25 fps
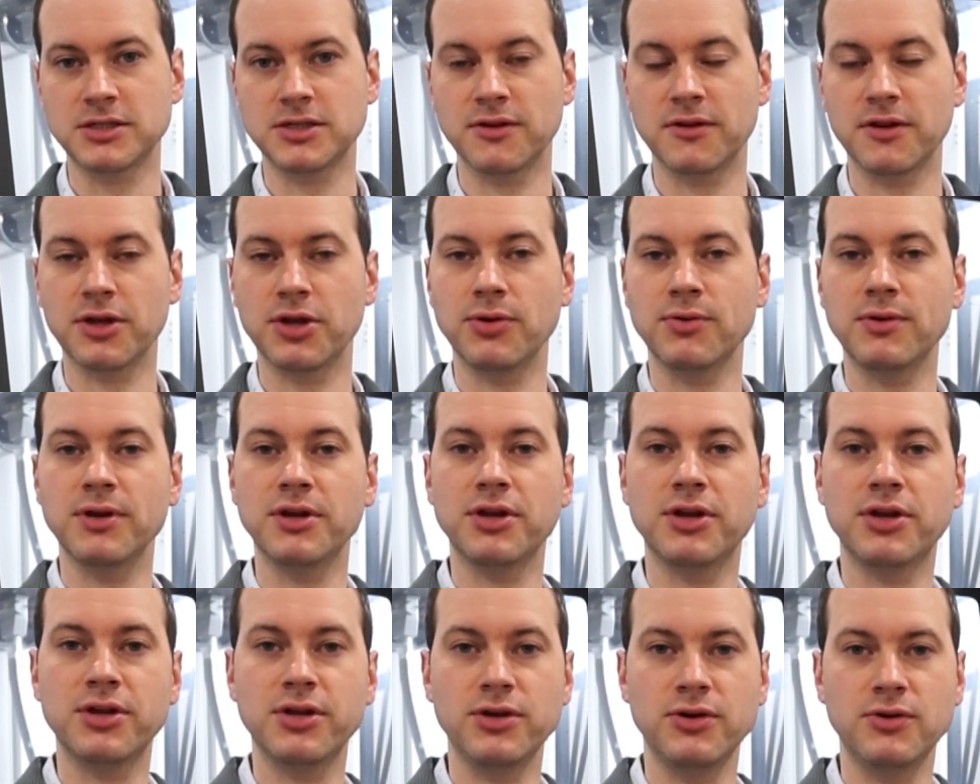the data
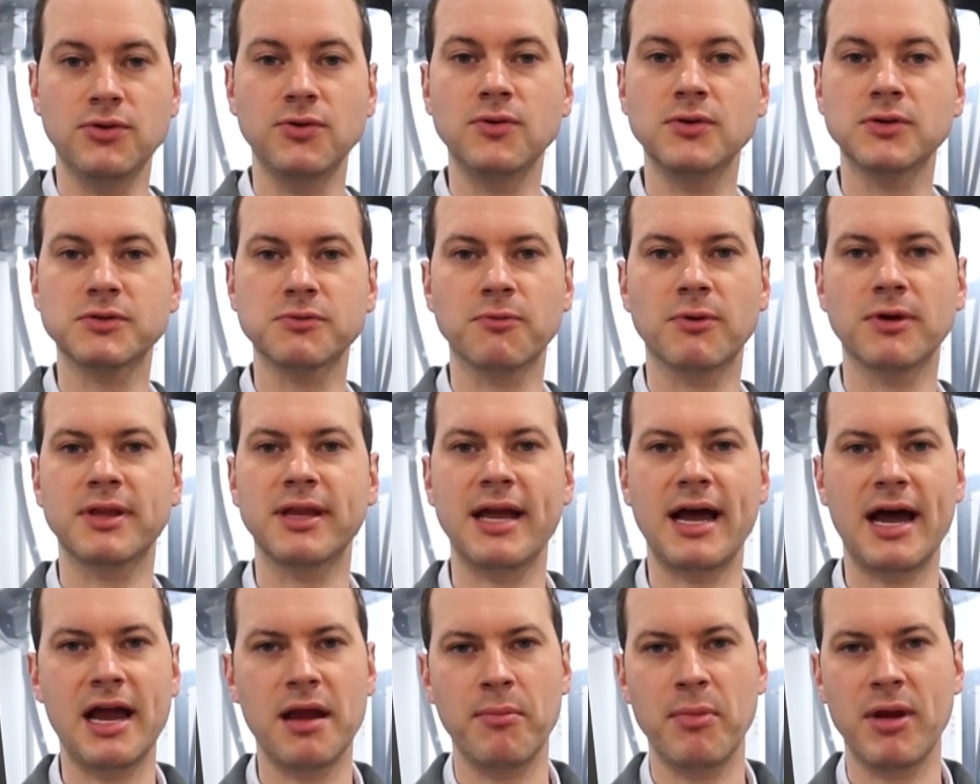so that you can
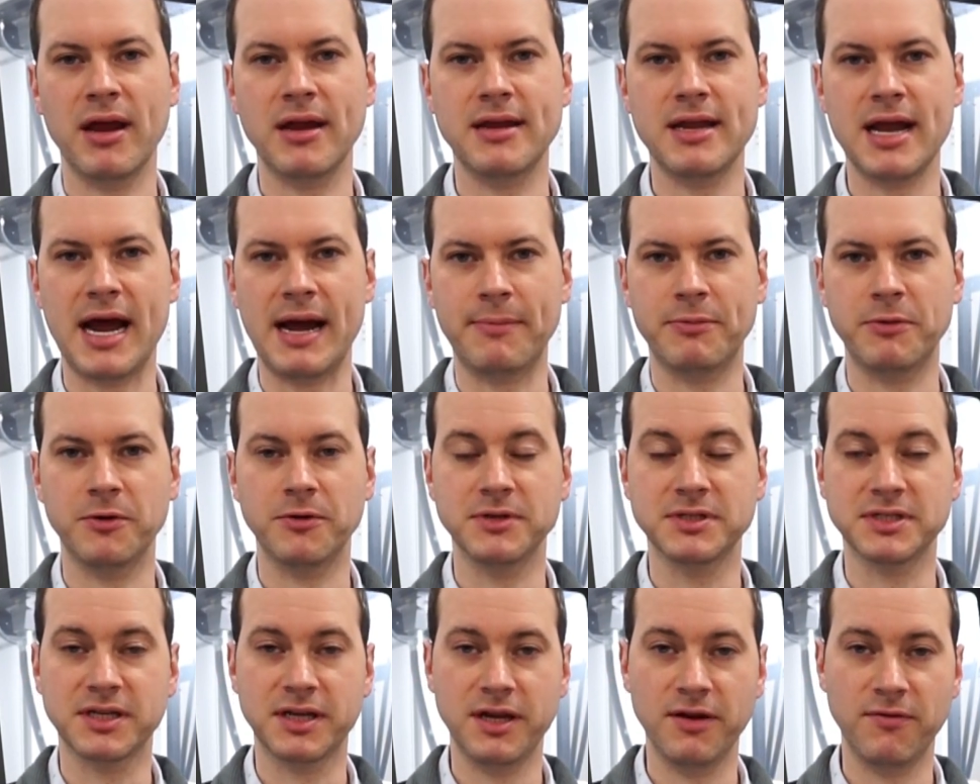use what the I M
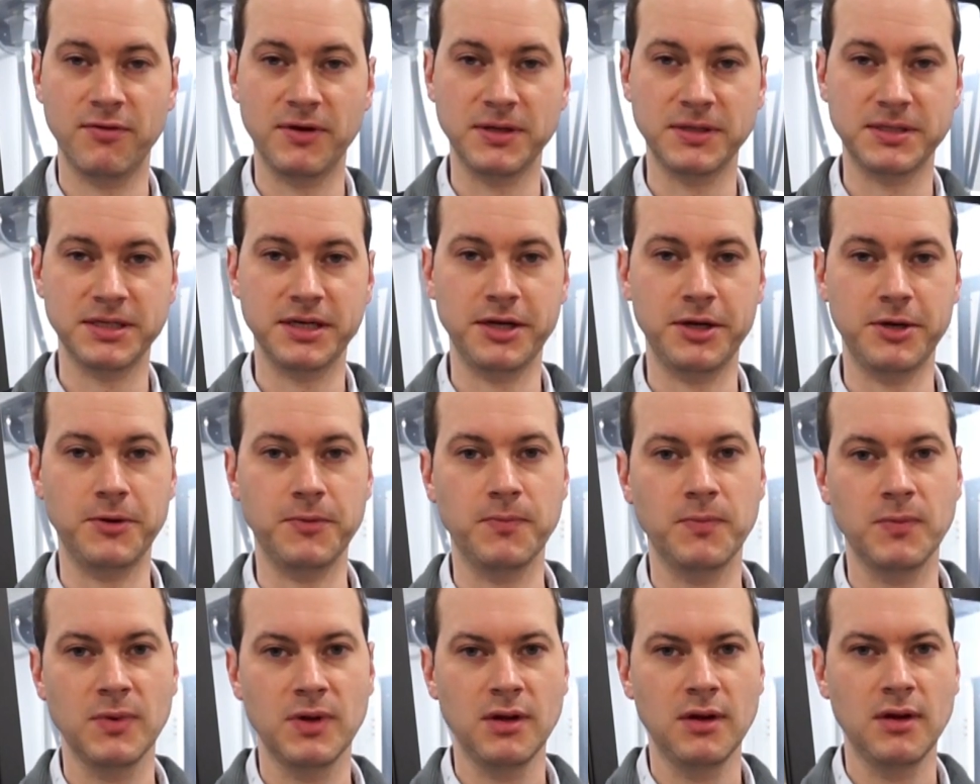A adapter is
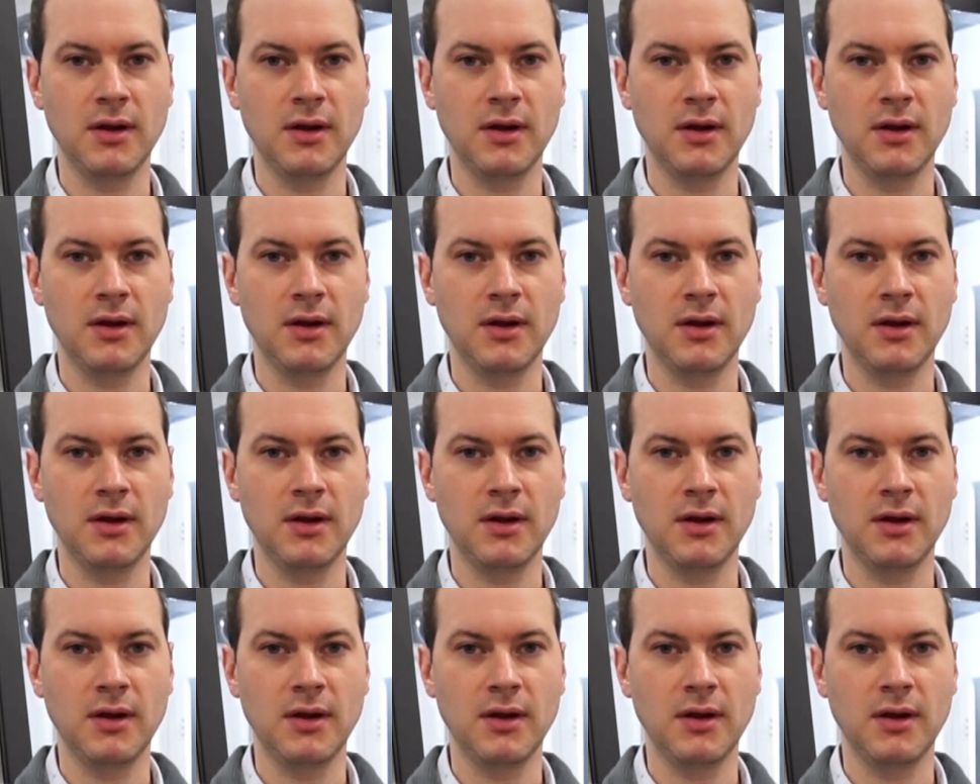giving to